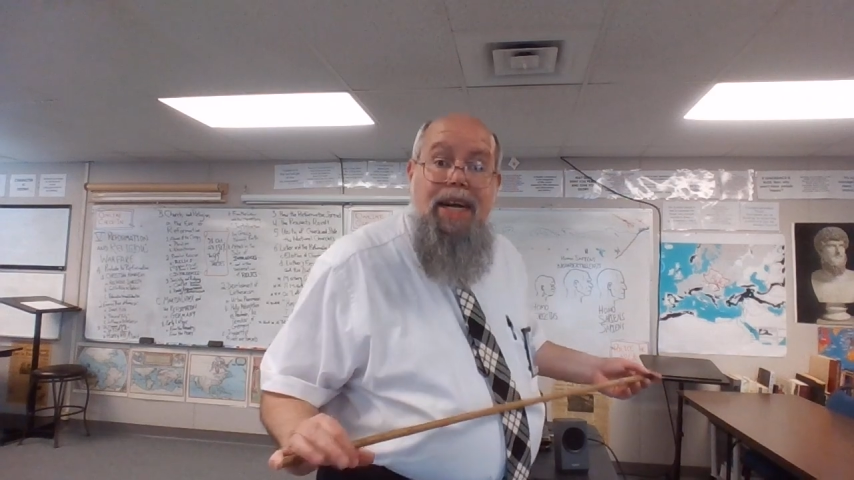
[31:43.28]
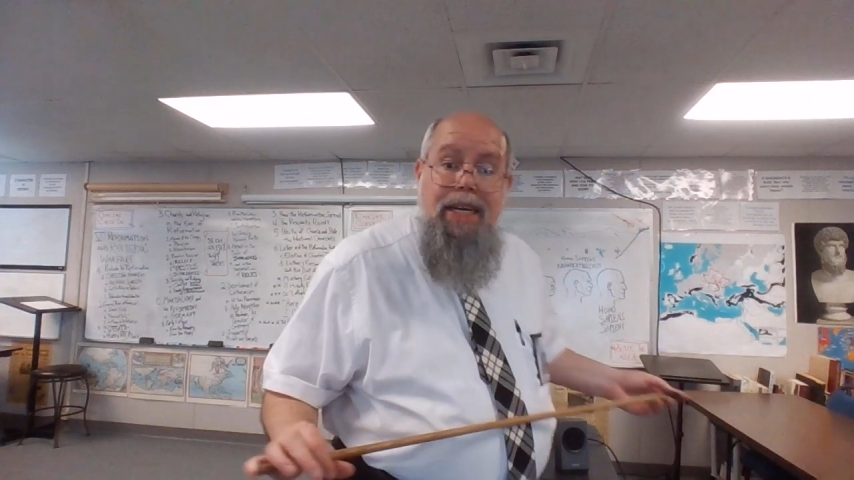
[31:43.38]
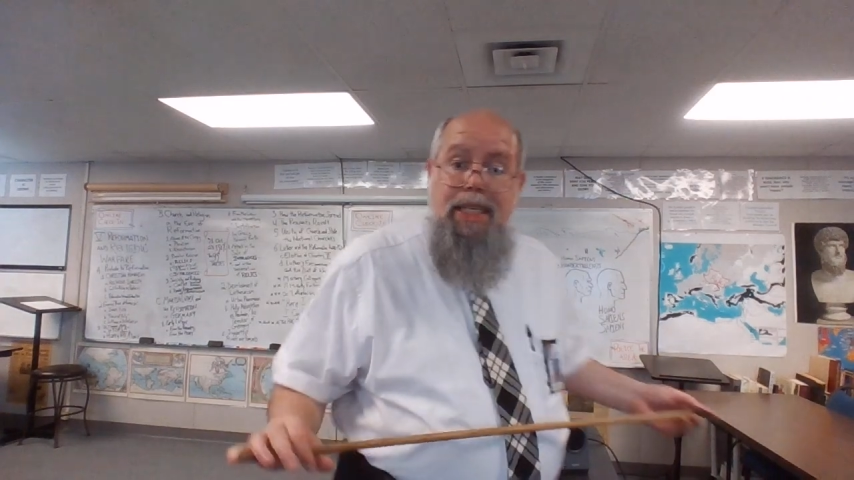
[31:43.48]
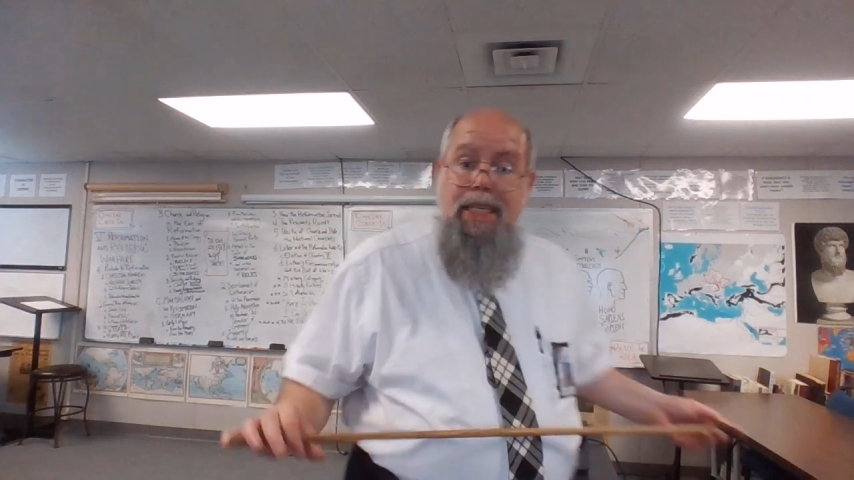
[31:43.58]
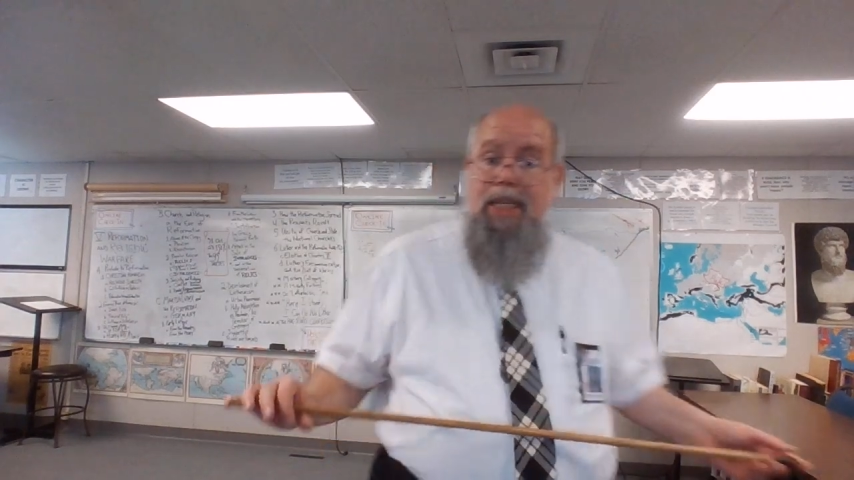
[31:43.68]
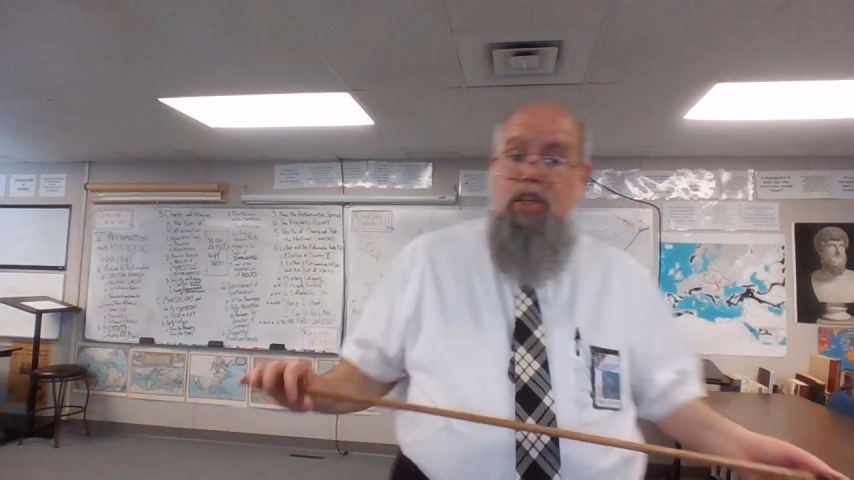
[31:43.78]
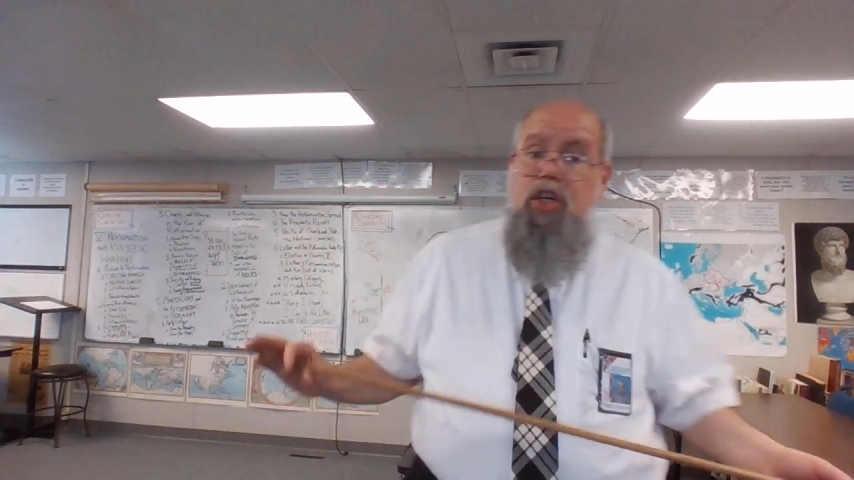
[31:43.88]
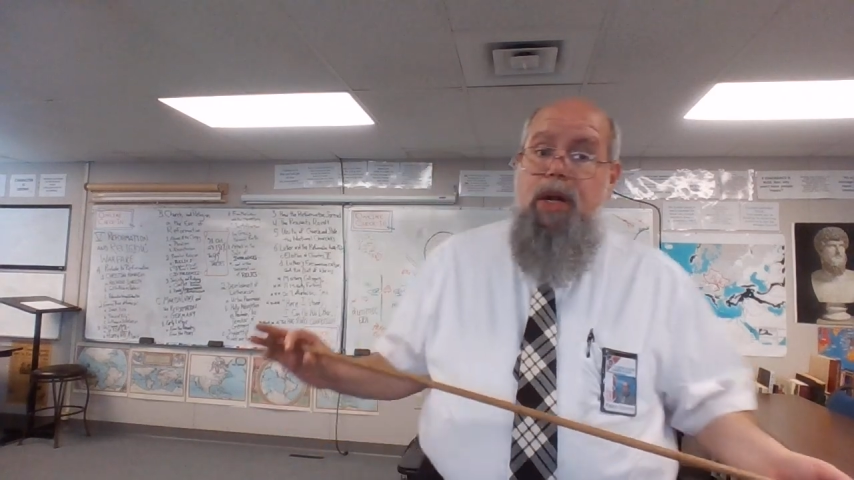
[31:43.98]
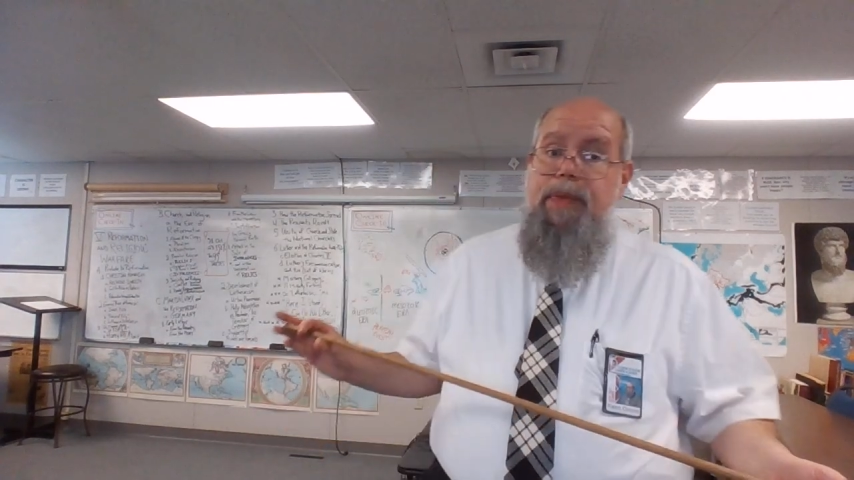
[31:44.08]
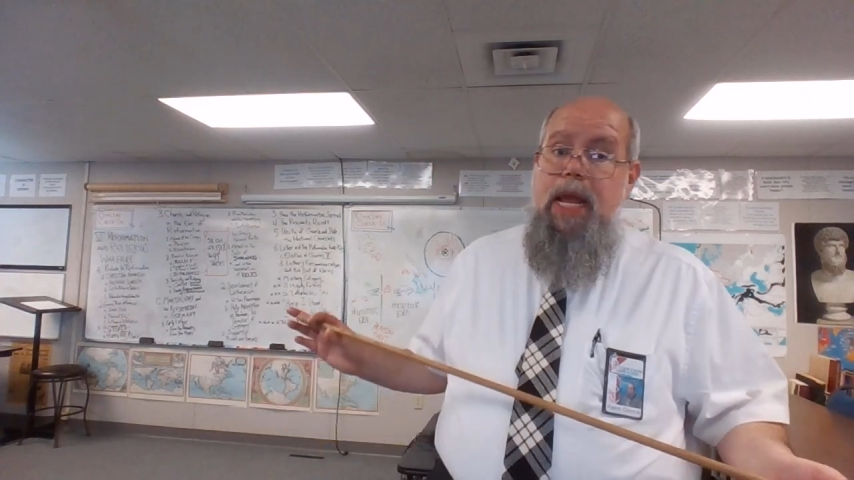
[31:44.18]
Ice
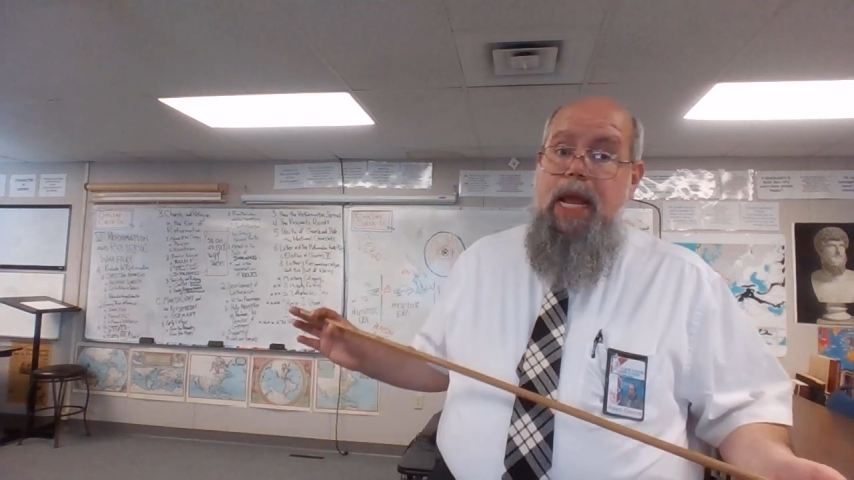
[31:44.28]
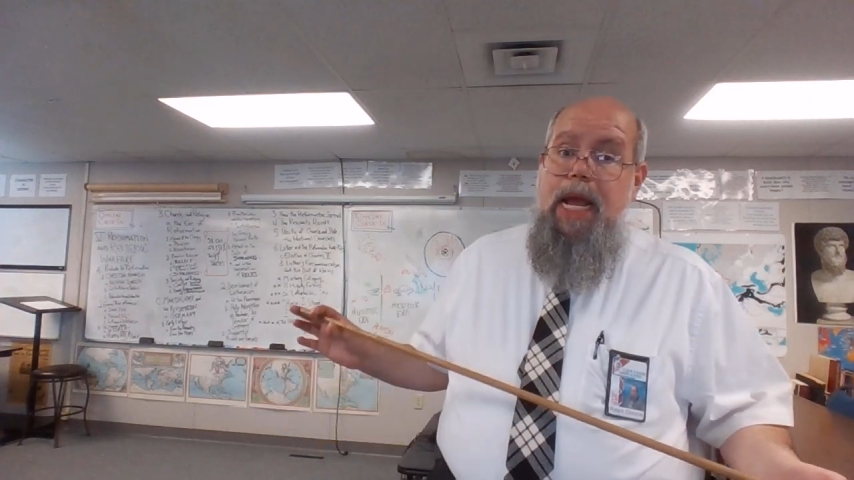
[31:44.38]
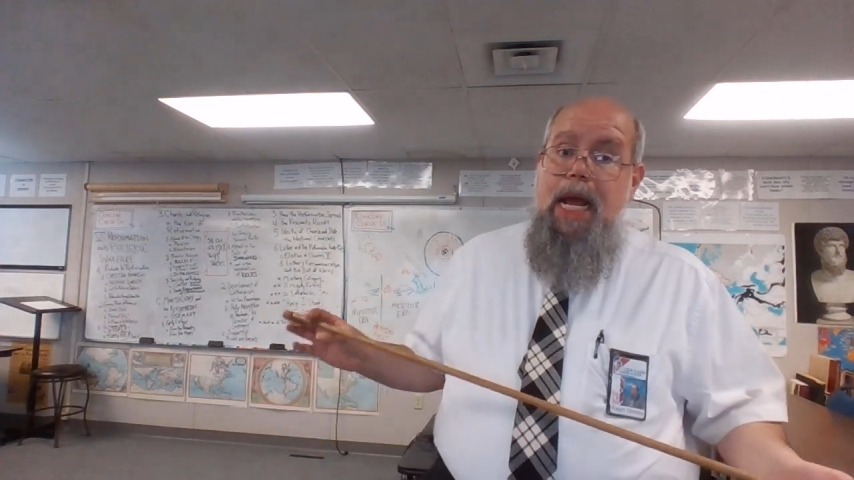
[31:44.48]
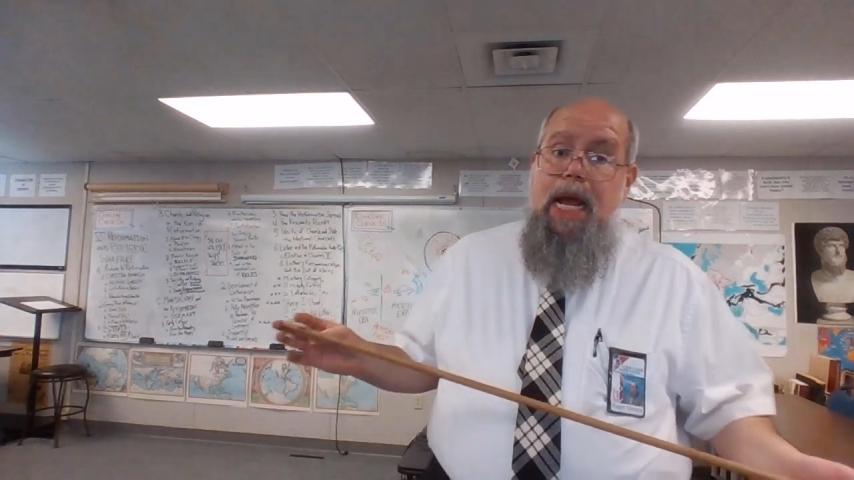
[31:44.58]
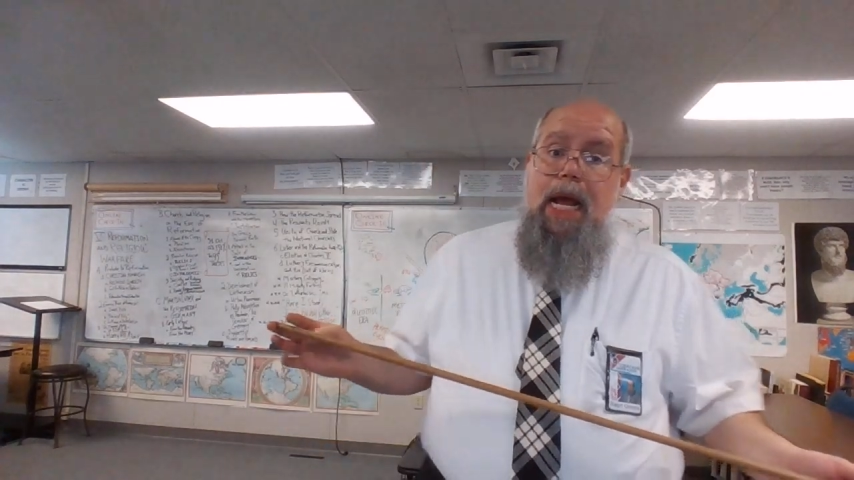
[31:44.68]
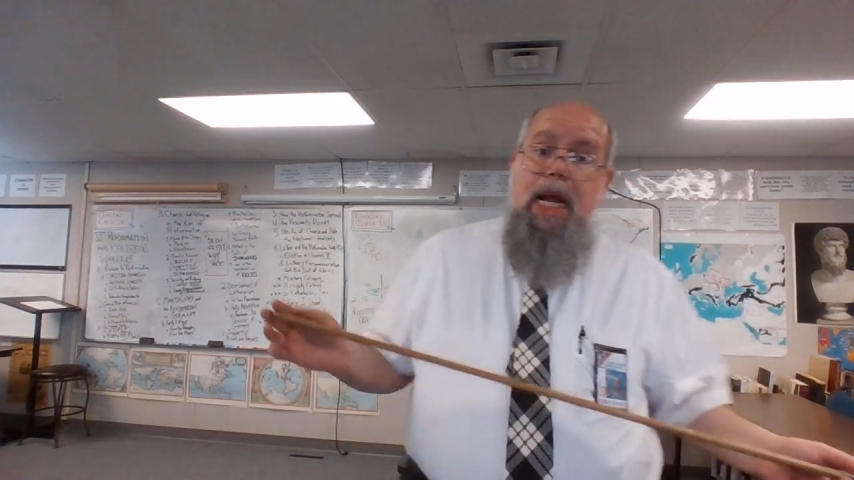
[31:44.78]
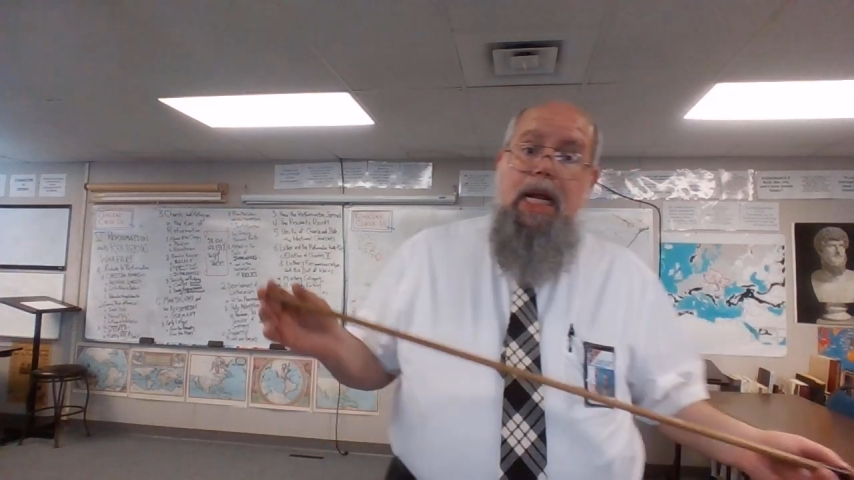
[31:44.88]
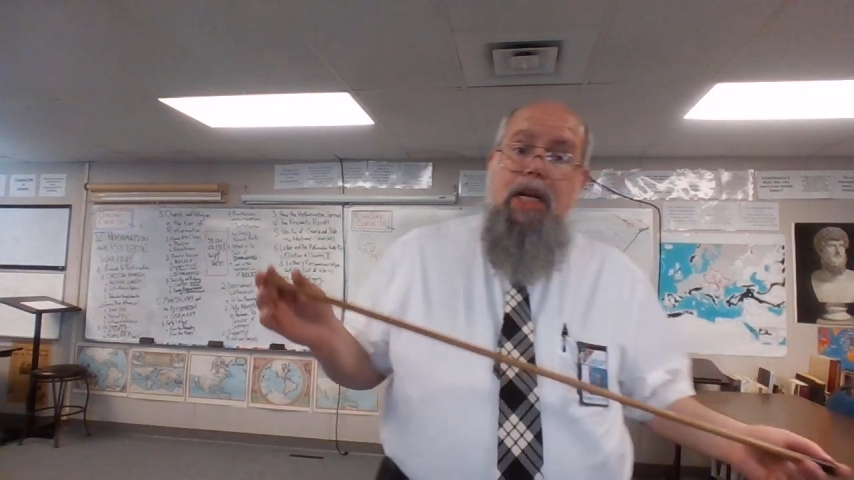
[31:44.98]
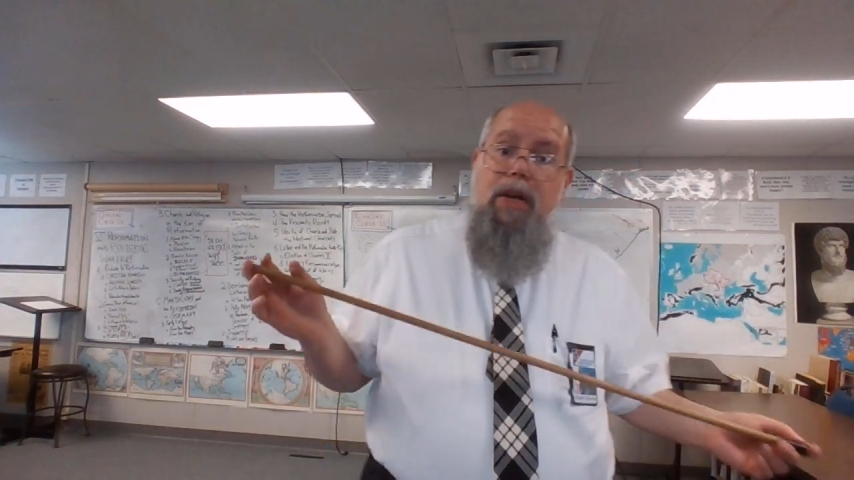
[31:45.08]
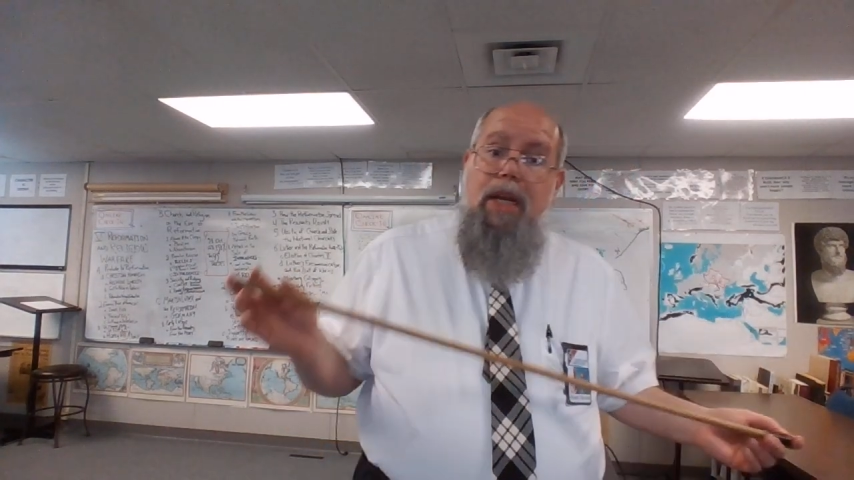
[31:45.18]
Age.
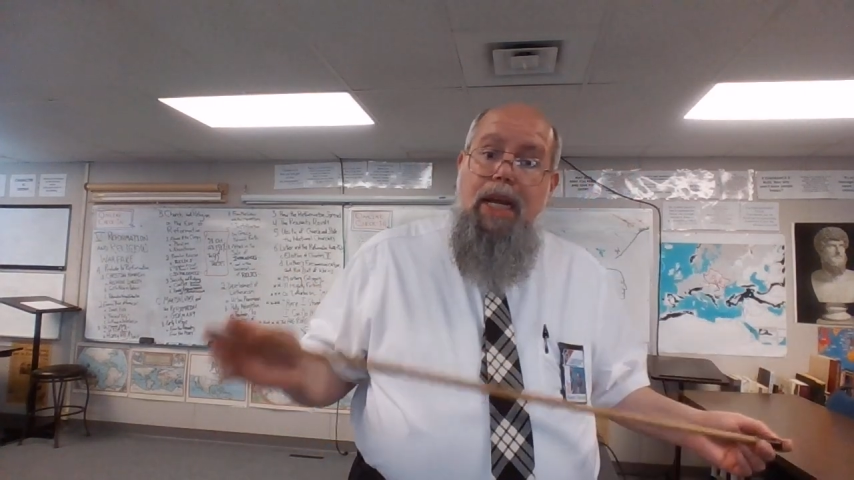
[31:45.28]
During